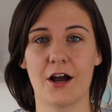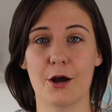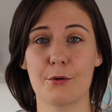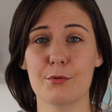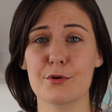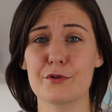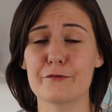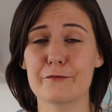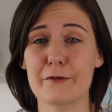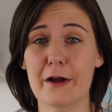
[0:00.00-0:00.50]
I
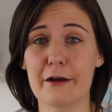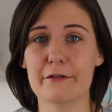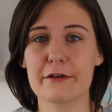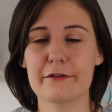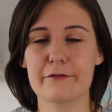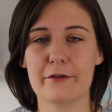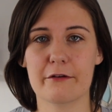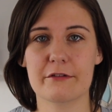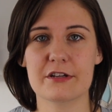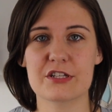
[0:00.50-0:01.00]
would very,
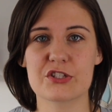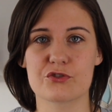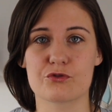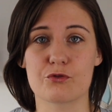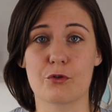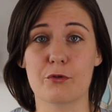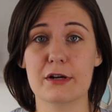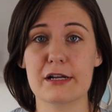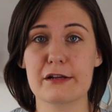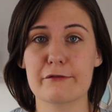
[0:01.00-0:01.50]
very
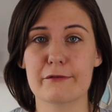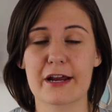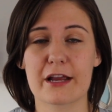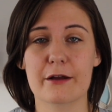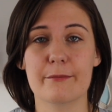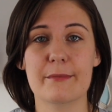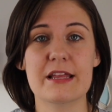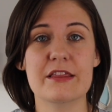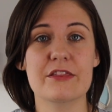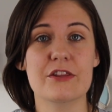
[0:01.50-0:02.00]
strongly
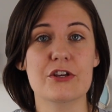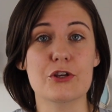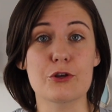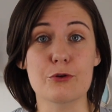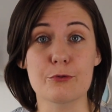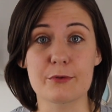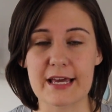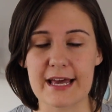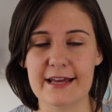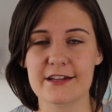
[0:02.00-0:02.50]
recommend that
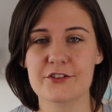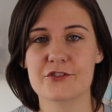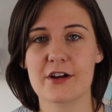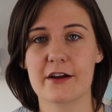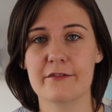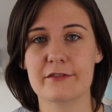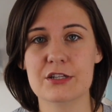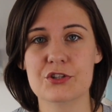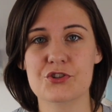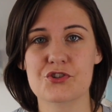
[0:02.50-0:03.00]
you get
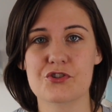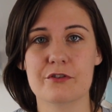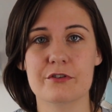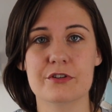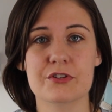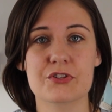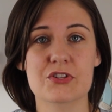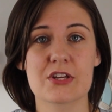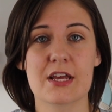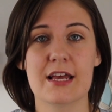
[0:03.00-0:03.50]
travel
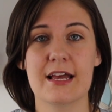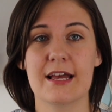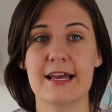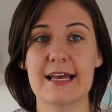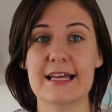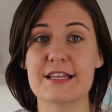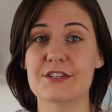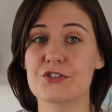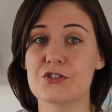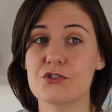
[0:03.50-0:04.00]
insurance.
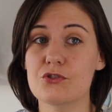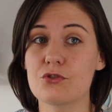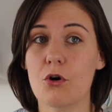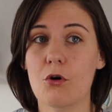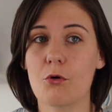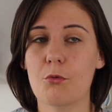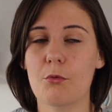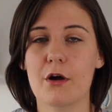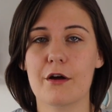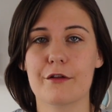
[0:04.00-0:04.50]
It's
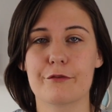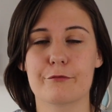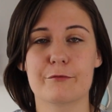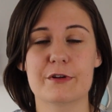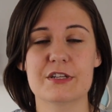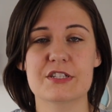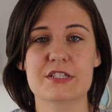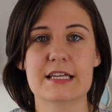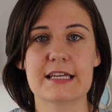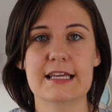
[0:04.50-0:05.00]
not worth
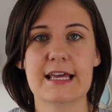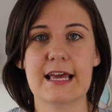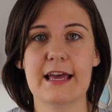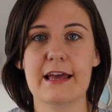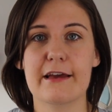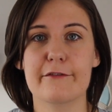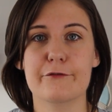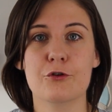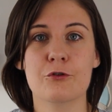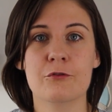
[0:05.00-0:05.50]
risking
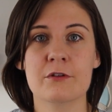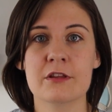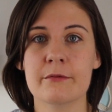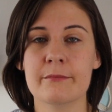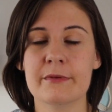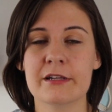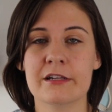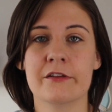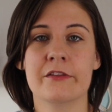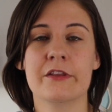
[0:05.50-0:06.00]
it. If you're in the
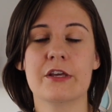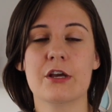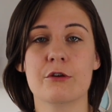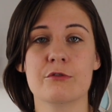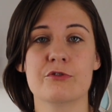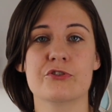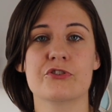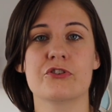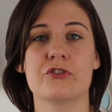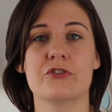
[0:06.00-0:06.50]
middle of the
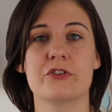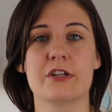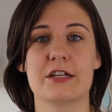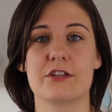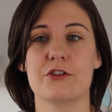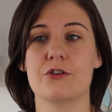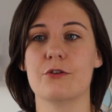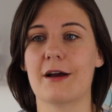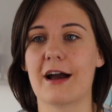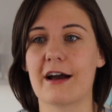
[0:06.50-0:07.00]
ocean
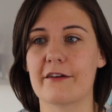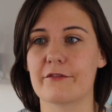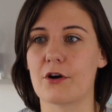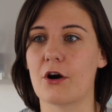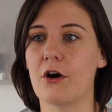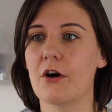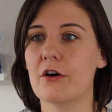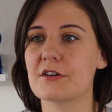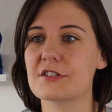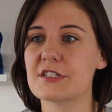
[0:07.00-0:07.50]
and you have a
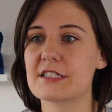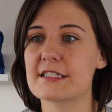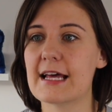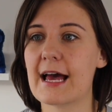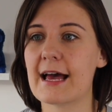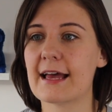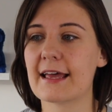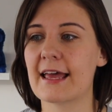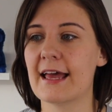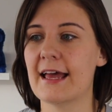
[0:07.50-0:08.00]
heart
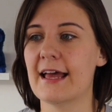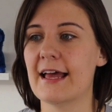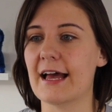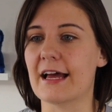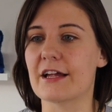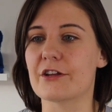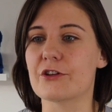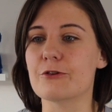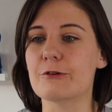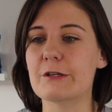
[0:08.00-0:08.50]
attack
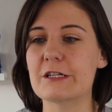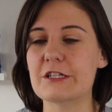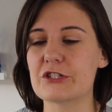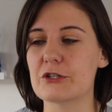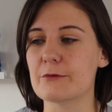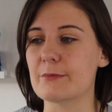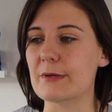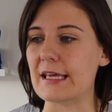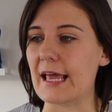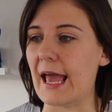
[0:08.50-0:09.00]
and you need
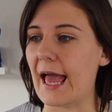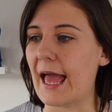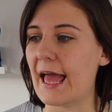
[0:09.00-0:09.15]
to be